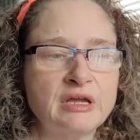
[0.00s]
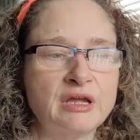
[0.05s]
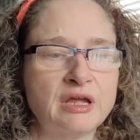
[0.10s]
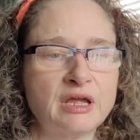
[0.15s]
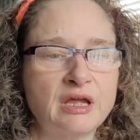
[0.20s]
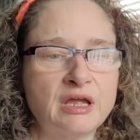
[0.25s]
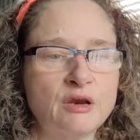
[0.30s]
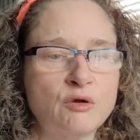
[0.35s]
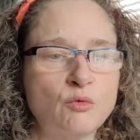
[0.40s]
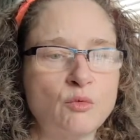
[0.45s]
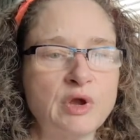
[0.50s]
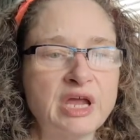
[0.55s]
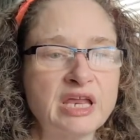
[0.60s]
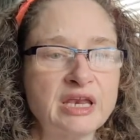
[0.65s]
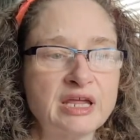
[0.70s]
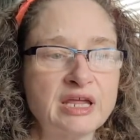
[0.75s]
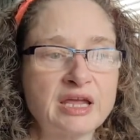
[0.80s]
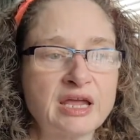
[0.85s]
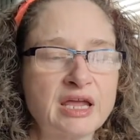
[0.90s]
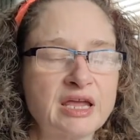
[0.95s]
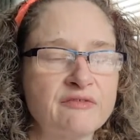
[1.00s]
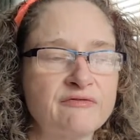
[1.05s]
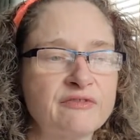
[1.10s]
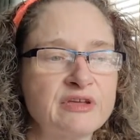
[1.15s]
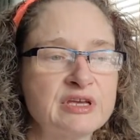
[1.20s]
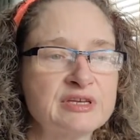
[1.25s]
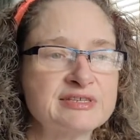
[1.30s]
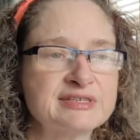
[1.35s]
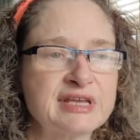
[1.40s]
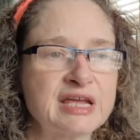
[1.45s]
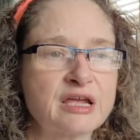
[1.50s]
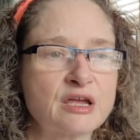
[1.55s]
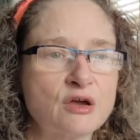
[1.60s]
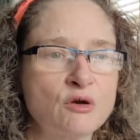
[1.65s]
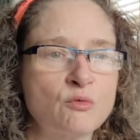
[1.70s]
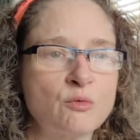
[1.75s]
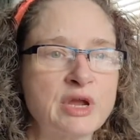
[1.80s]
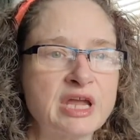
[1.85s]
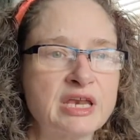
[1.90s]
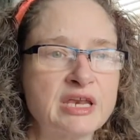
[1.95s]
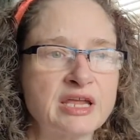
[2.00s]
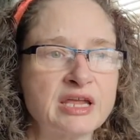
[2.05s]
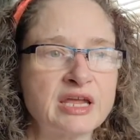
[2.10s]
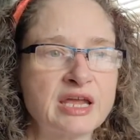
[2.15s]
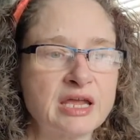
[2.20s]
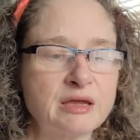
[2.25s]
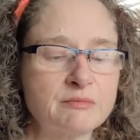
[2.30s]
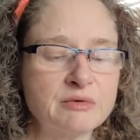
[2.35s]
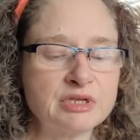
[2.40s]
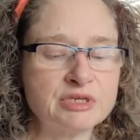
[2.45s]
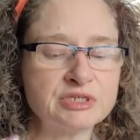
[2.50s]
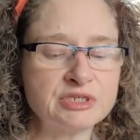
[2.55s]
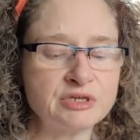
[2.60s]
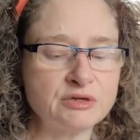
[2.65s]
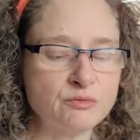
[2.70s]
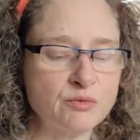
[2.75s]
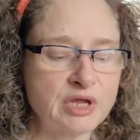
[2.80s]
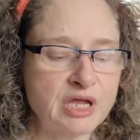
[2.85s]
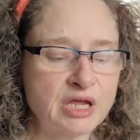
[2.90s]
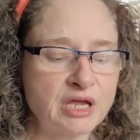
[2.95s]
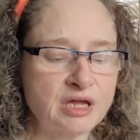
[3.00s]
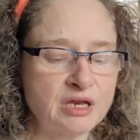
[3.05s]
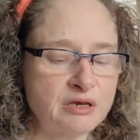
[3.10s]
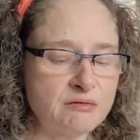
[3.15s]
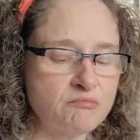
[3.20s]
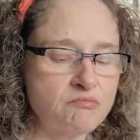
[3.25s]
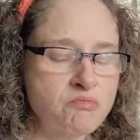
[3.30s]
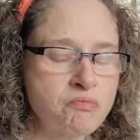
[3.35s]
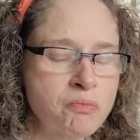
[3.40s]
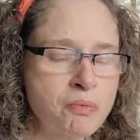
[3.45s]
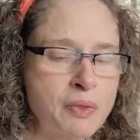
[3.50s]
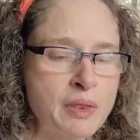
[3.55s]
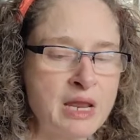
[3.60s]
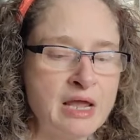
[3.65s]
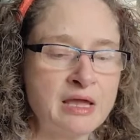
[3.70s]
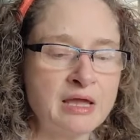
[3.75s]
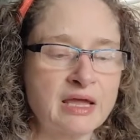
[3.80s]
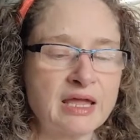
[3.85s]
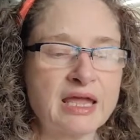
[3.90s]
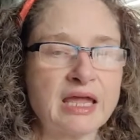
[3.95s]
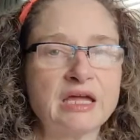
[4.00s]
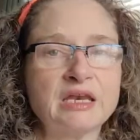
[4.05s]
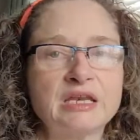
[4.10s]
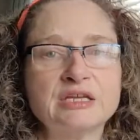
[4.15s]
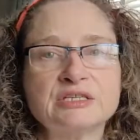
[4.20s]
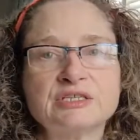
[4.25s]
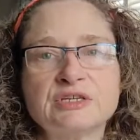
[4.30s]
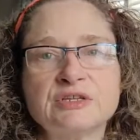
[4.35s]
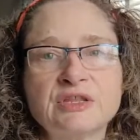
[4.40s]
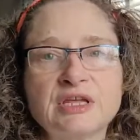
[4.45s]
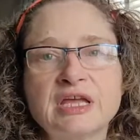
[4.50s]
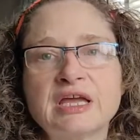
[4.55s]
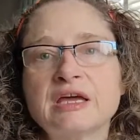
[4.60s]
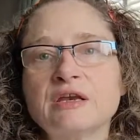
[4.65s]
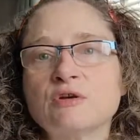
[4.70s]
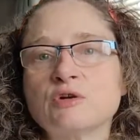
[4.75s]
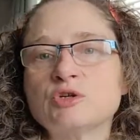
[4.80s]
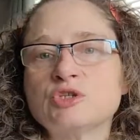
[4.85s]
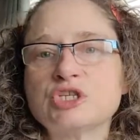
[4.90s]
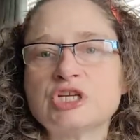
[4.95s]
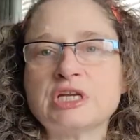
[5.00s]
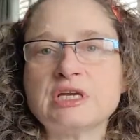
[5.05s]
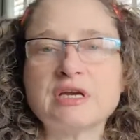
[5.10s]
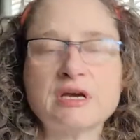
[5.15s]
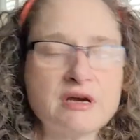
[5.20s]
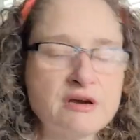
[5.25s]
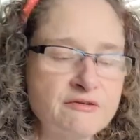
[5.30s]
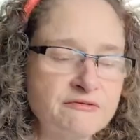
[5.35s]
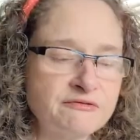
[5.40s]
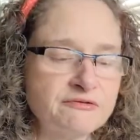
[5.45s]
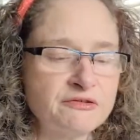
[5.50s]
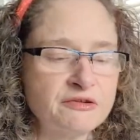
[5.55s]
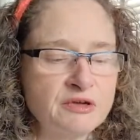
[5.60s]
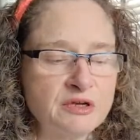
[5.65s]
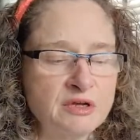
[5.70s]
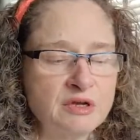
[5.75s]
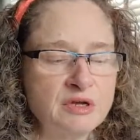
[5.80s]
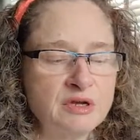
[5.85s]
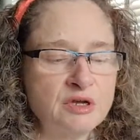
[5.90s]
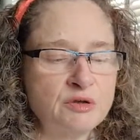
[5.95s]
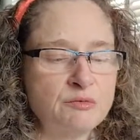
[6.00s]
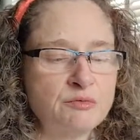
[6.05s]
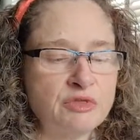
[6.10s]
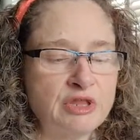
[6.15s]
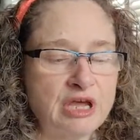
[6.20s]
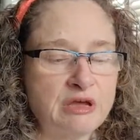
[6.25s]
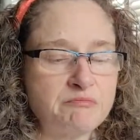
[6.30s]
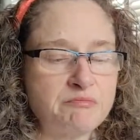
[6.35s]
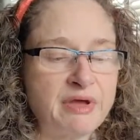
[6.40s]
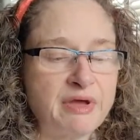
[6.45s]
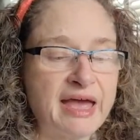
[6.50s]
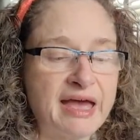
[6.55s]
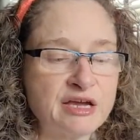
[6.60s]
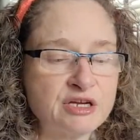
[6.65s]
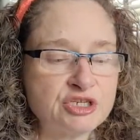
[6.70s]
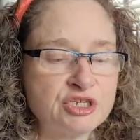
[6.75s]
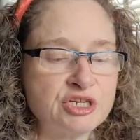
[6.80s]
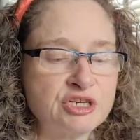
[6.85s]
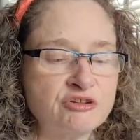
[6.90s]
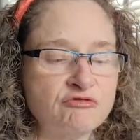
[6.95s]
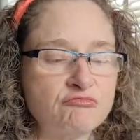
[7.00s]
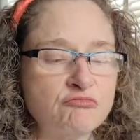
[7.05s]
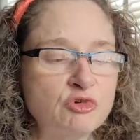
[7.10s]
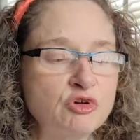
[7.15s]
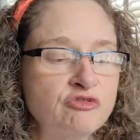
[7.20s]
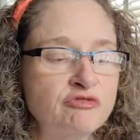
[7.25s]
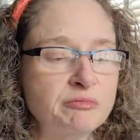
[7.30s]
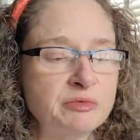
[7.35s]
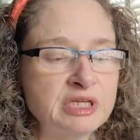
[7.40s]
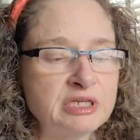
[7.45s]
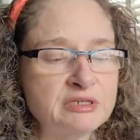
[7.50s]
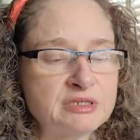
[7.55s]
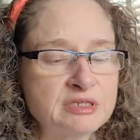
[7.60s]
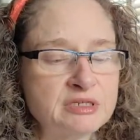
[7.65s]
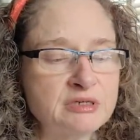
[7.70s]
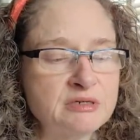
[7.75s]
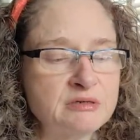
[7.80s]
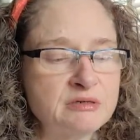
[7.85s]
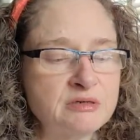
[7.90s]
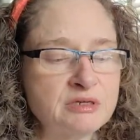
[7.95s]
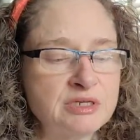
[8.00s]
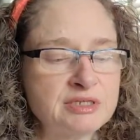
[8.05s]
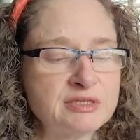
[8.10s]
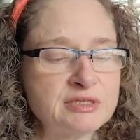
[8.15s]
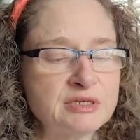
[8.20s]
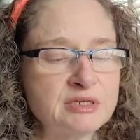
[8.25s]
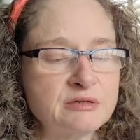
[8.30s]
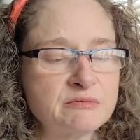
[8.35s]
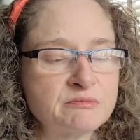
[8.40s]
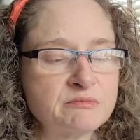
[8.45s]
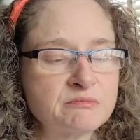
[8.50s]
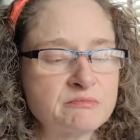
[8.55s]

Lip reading: and it feels like a waiting game until we can get into the energy of that passionate movement. You see,